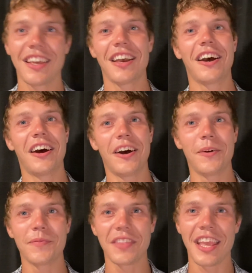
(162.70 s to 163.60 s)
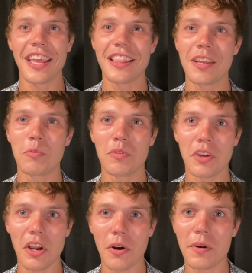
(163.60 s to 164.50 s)
and then we'll
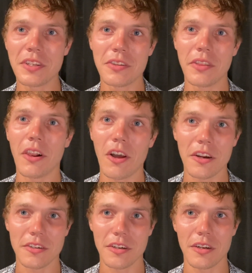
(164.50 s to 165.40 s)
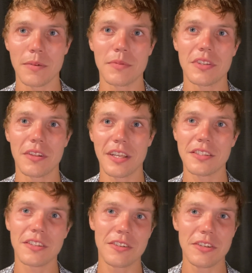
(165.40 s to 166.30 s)
go into the long term. So
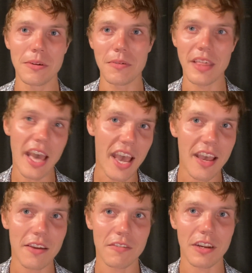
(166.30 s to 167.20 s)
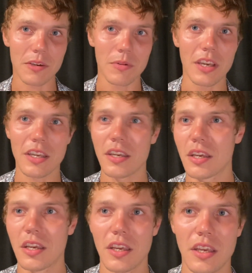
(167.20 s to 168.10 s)
let's do that right quick.
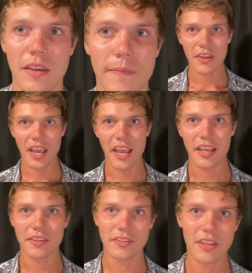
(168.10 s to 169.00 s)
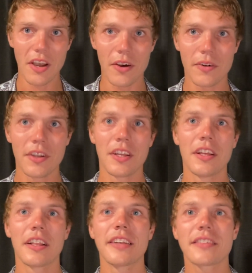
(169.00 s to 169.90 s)
Okay, so
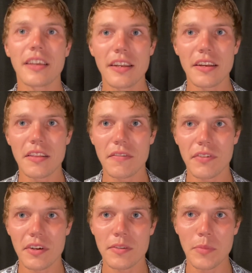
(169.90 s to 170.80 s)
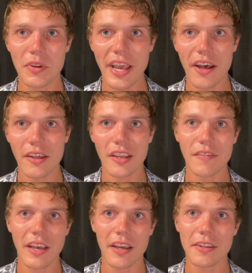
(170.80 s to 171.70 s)
let's get into the first modality of
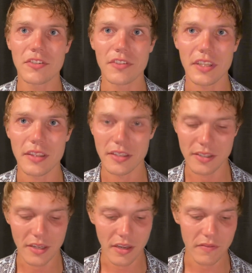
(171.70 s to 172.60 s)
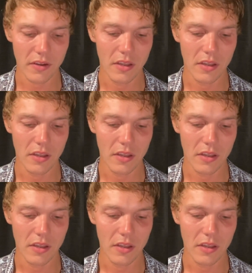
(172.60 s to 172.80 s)
how to treat this stuff.